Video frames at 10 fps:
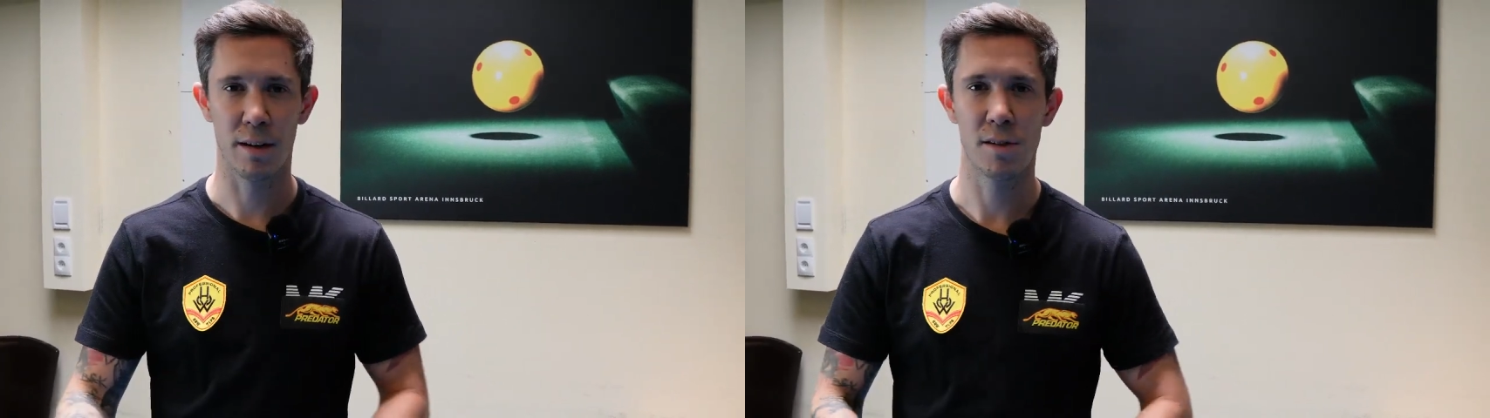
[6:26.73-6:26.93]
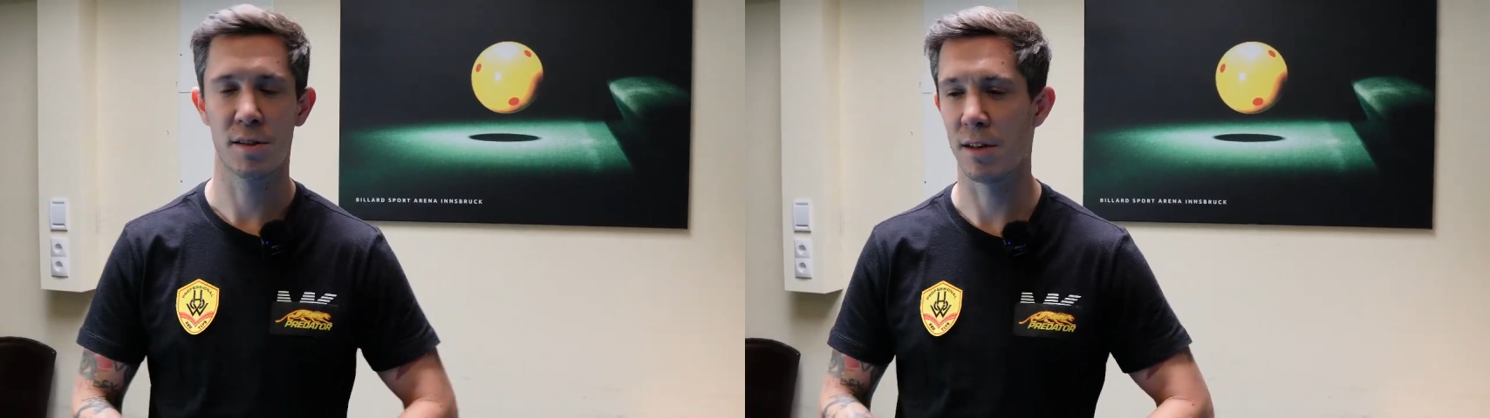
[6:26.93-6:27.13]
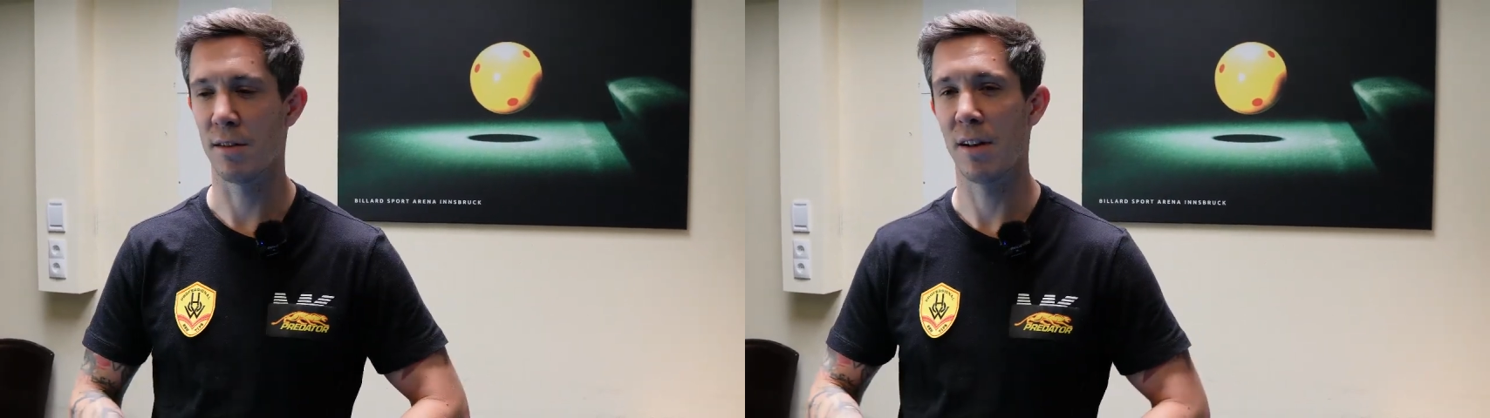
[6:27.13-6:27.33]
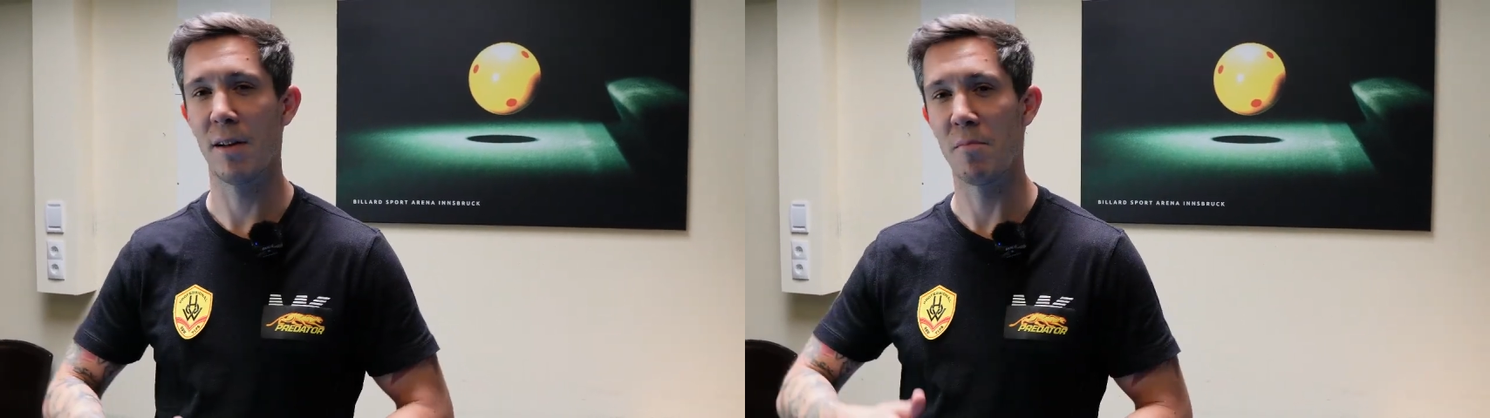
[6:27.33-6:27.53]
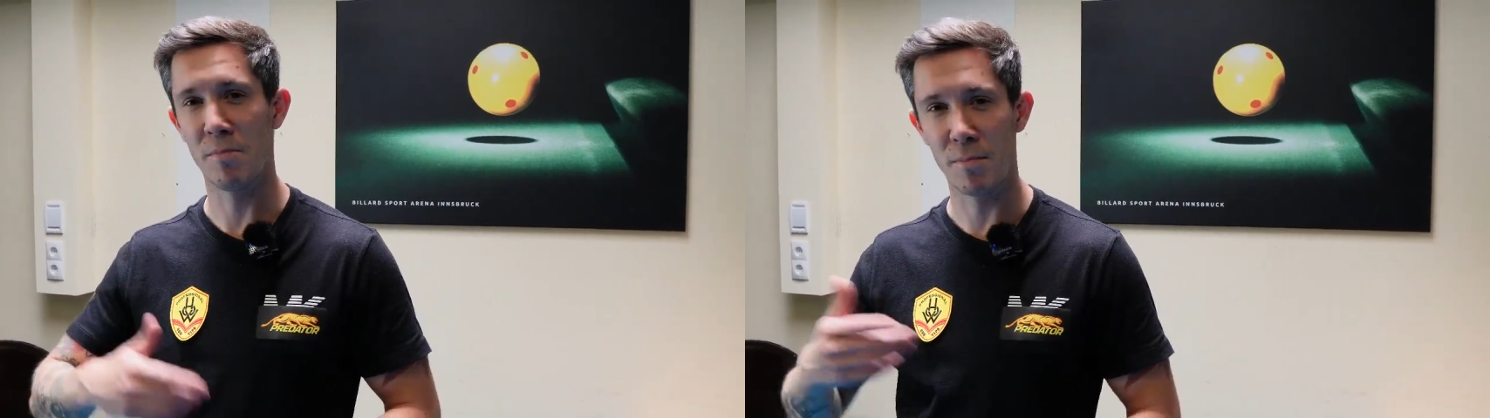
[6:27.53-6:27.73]
And it's
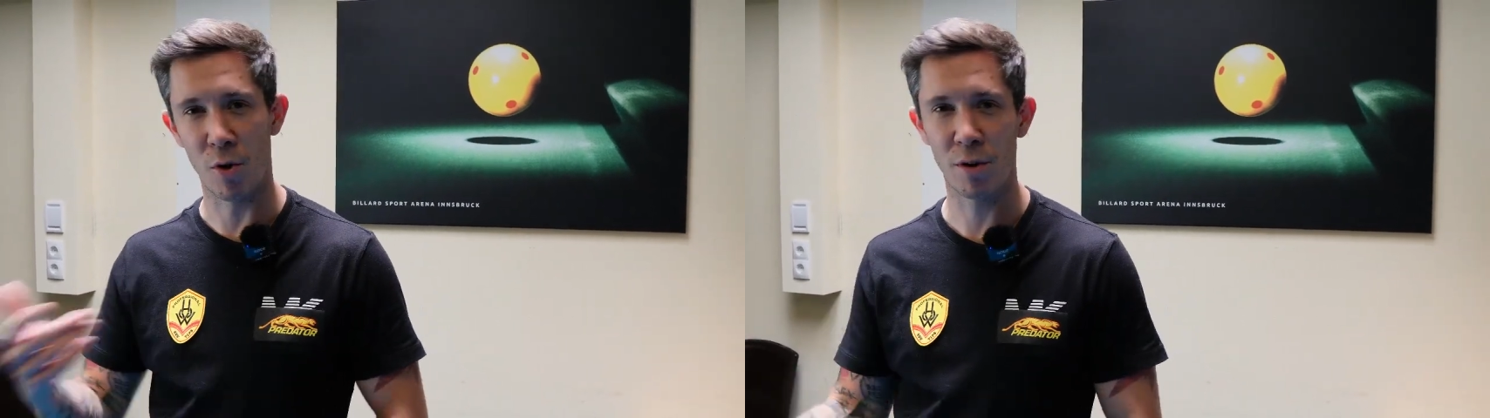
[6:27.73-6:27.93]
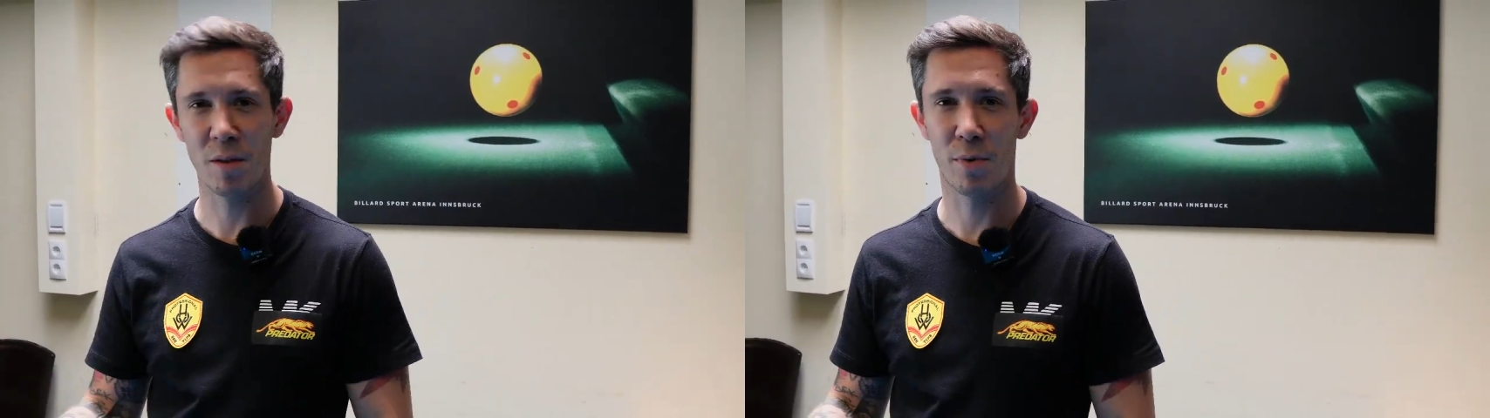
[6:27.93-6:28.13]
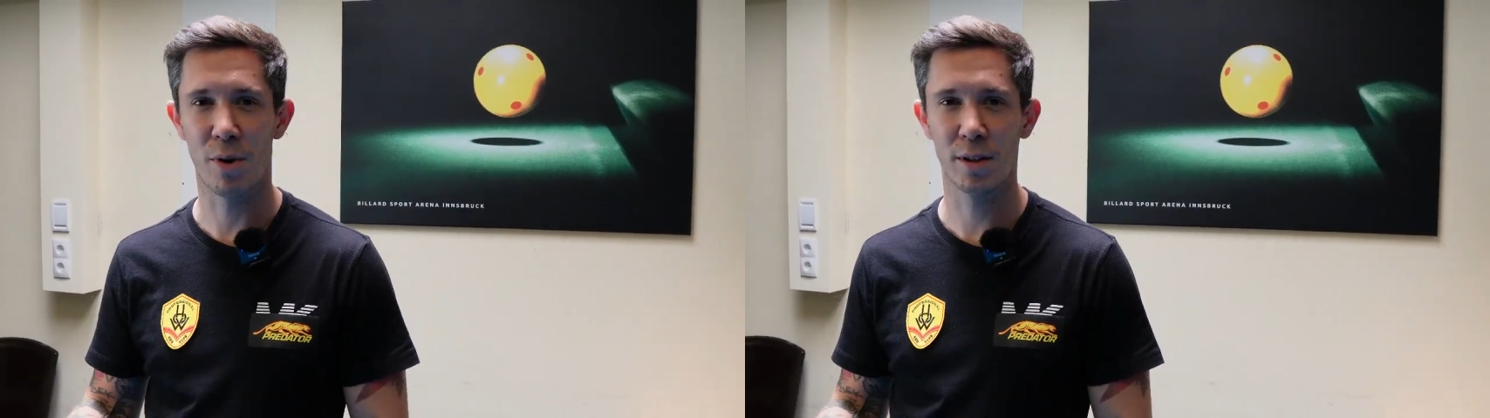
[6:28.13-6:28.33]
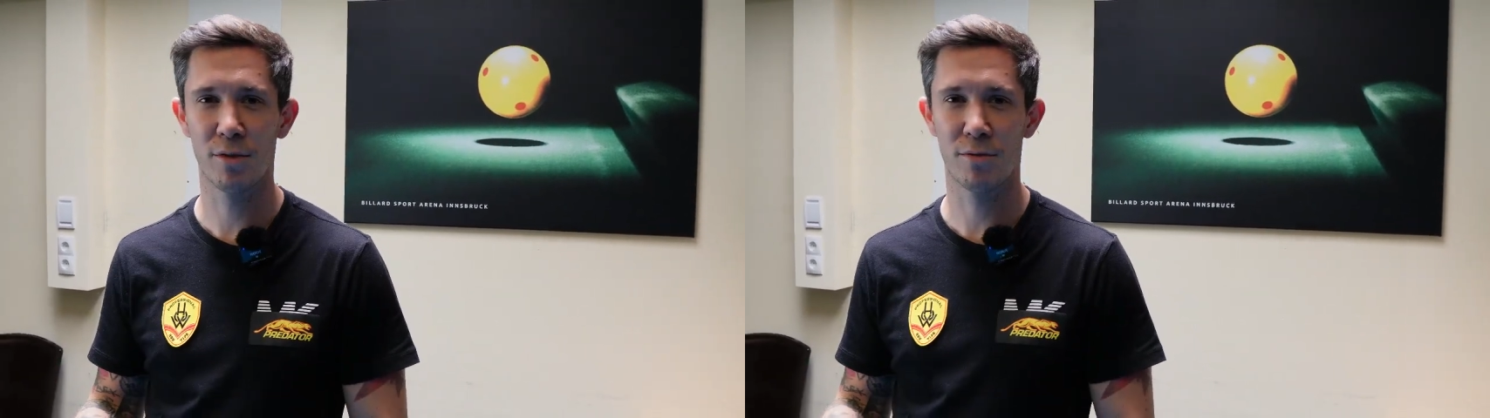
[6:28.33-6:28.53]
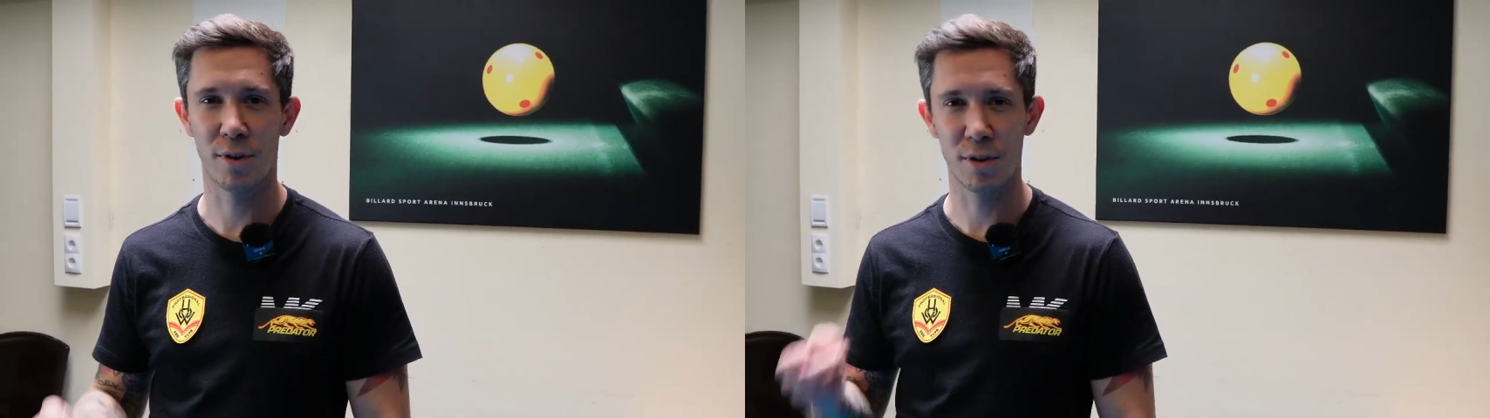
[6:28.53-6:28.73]
more
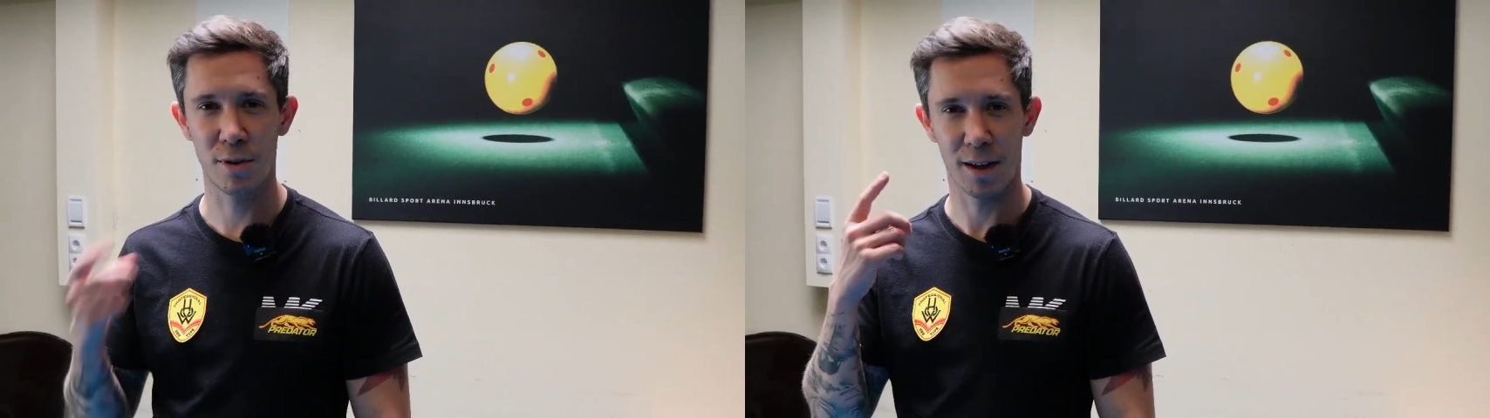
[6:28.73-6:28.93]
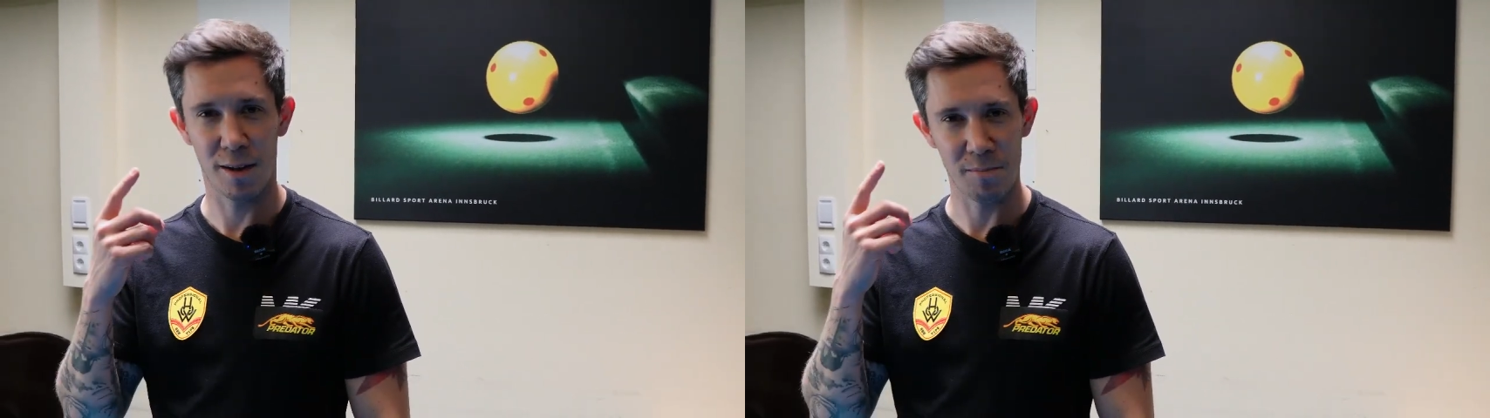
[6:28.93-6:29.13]
important for your